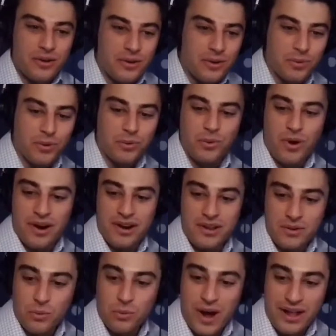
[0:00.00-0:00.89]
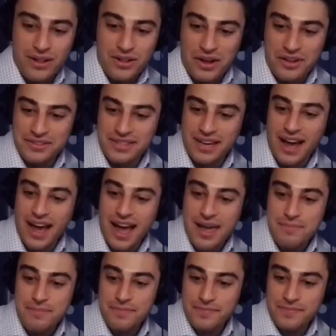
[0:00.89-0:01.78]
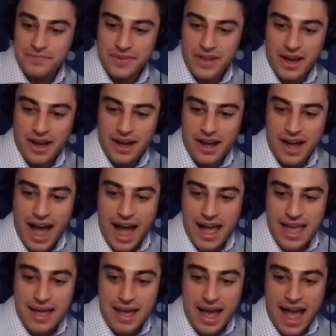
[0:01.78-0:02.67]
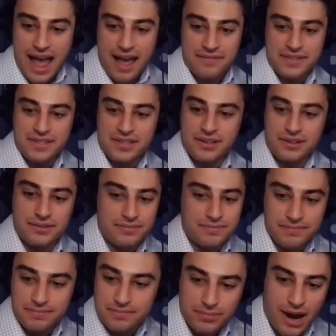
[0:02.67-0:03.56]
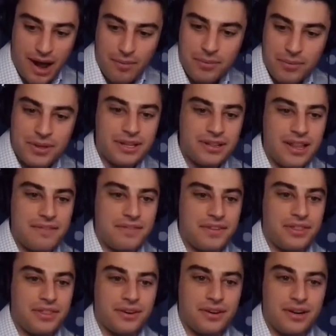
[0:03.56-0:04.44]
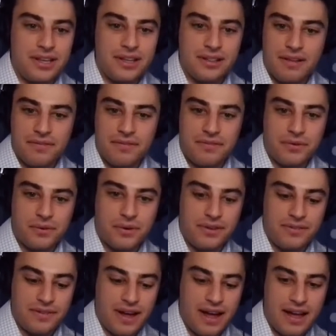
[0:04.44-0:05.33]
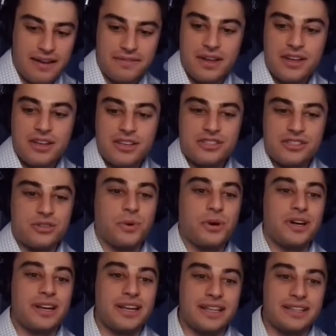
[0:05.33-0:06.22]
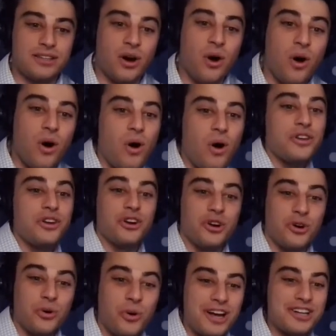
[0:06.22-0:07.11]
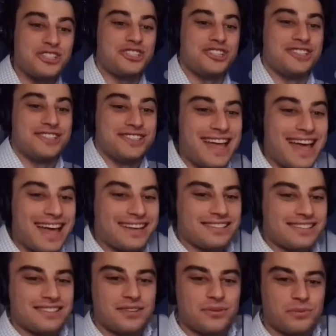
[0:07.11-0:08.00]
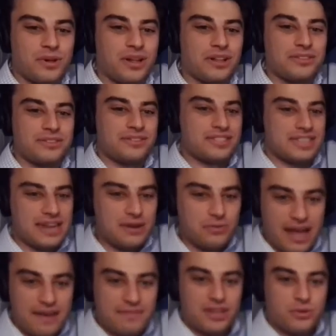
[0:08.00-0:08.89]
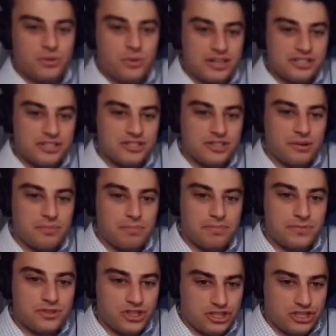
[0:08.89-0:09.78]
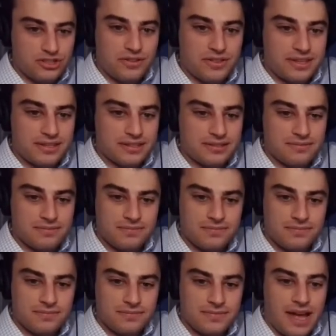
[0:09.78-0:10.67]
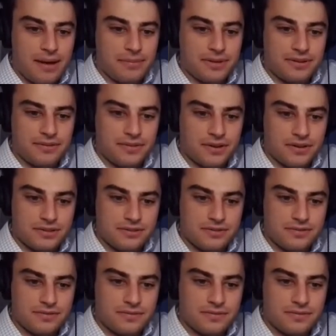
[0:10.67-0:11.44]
We're running well on time. I have till probably 11:30, 11:45. So we're going to get to all your questions next. Well, does anyone have any questions on just on this topic first?